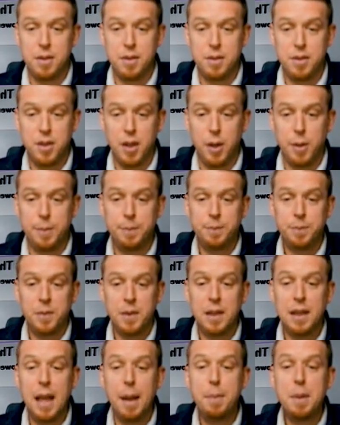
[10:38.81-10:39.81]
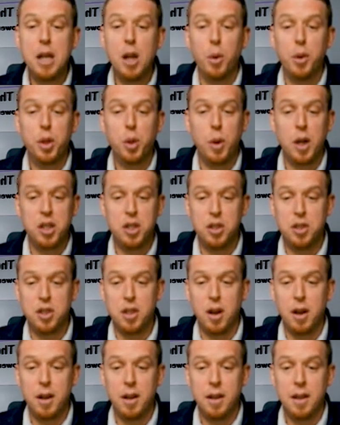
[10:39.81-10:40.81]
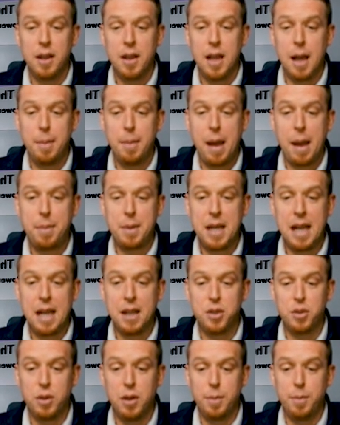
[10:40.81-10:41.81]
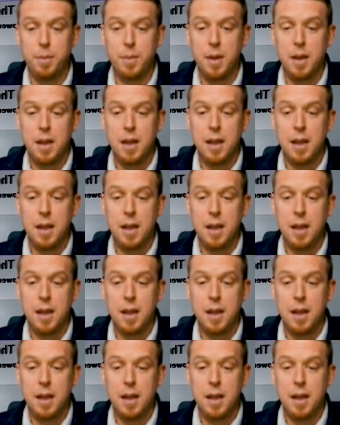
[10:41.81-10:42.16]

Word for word: So let me know what the questions are. I'm happy to answer them.